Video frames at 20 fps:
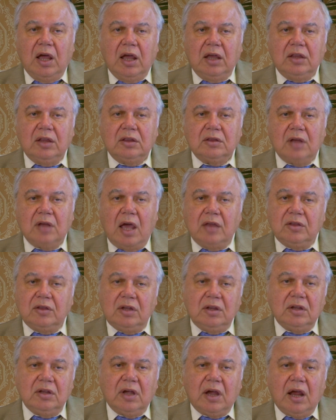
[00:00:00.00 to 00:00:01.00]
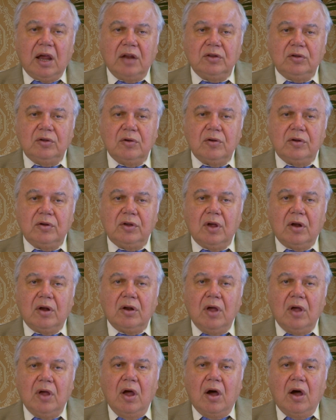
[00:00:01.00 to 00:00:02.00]
in, and in her
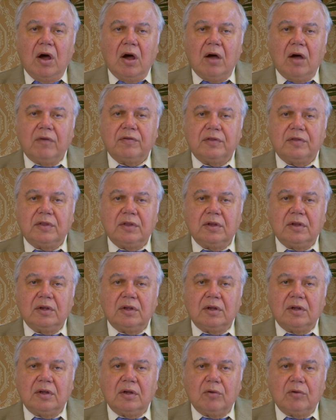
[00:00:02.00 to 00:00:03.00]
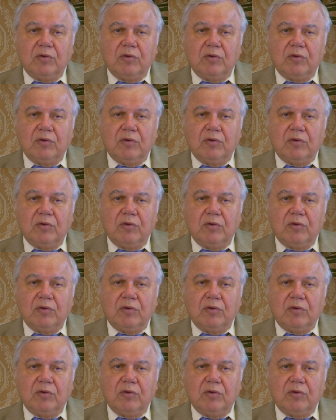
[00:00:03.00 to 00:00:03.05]
union of the,